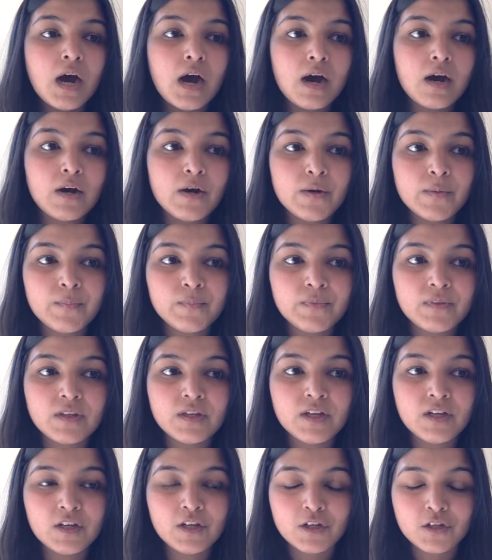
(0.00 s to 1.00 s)
Um,
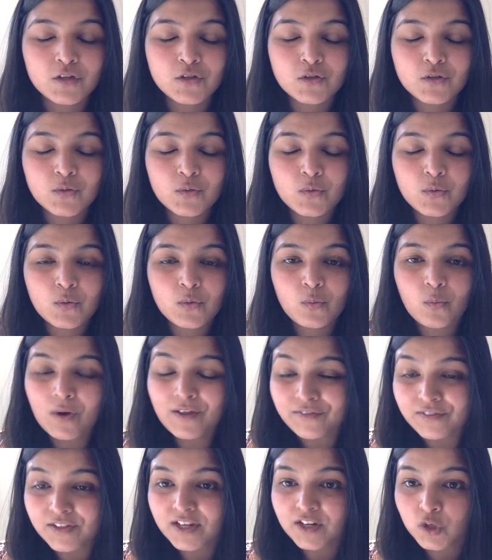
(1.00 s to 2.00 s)
so
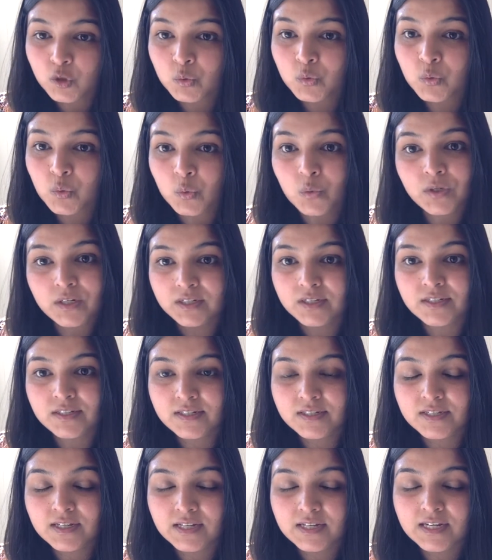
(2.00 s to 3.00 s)
one thing to
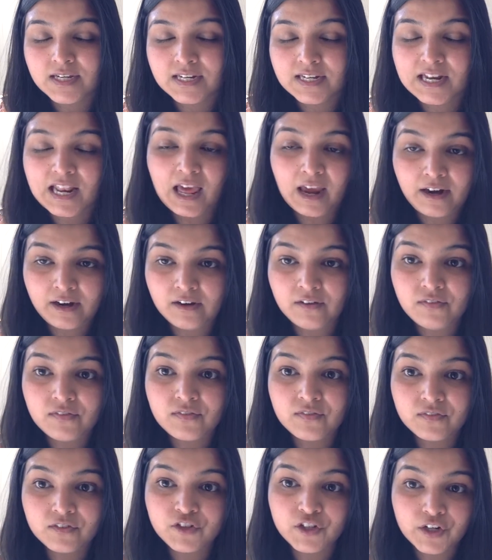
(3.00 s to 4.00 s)
notice in
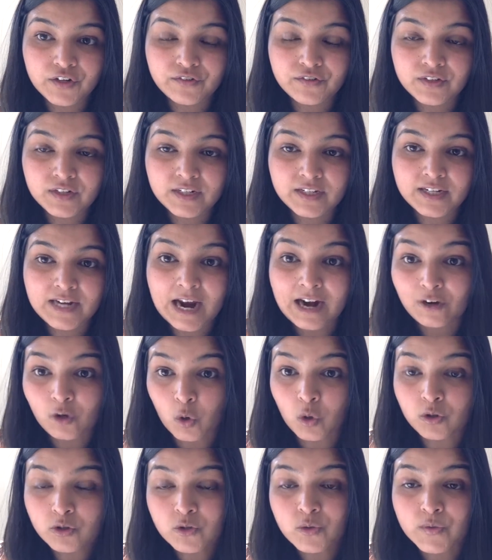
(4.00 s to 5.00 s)
life generally and
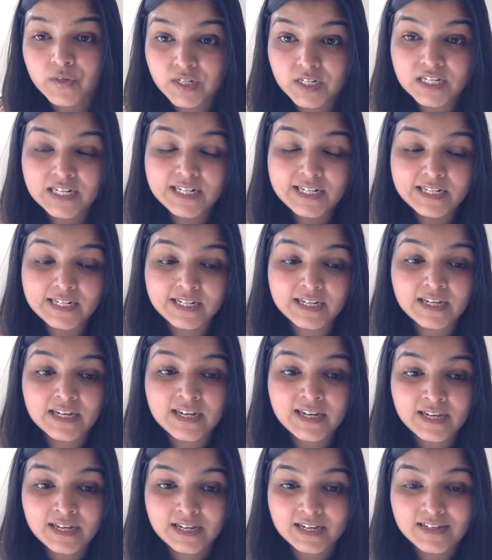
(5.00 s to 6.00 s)
also in healing
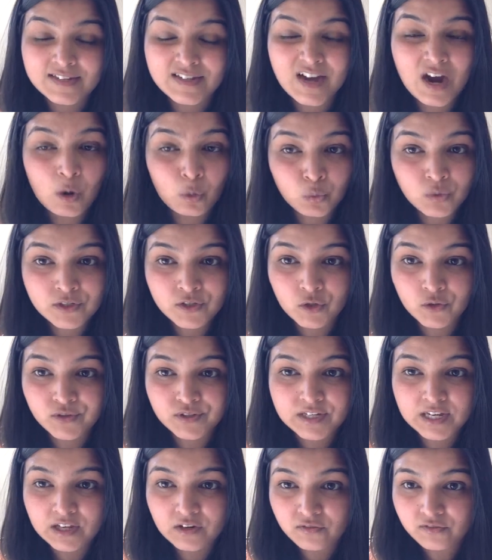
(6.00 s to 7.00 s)
is how is your
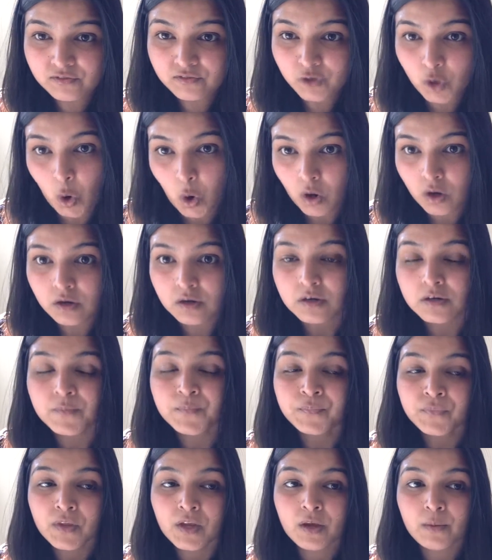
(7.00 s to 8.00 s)
self-talk?
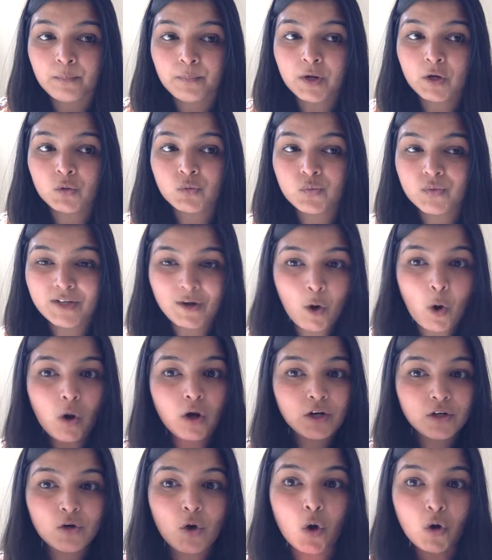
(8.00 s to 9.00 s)
Because we
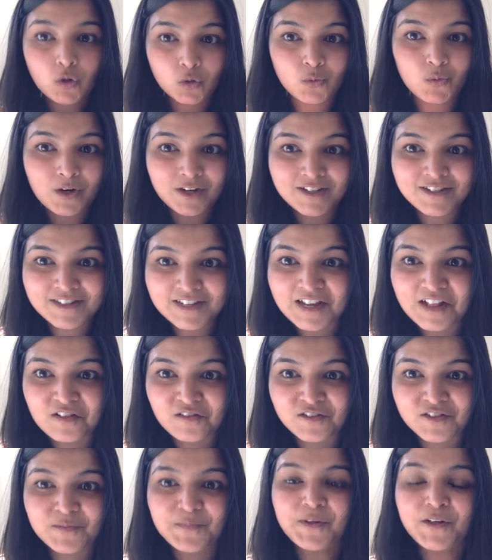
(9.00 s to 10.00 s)
all talk to
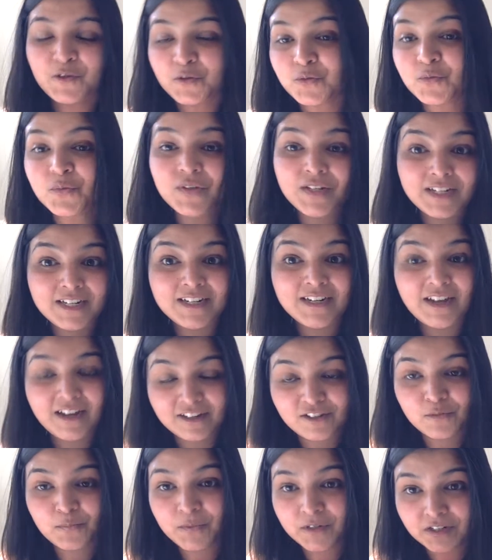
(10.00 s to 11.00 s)
ourselves because we need
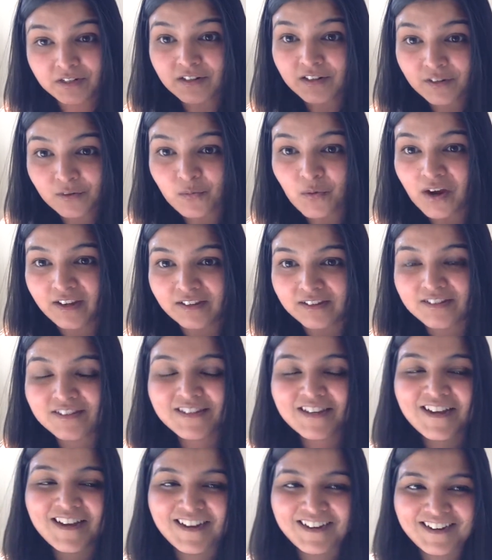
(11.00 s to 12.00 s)
expert
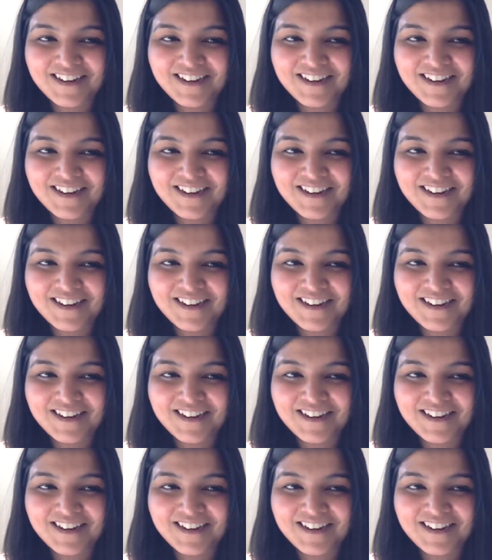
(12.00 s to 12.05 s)
advice.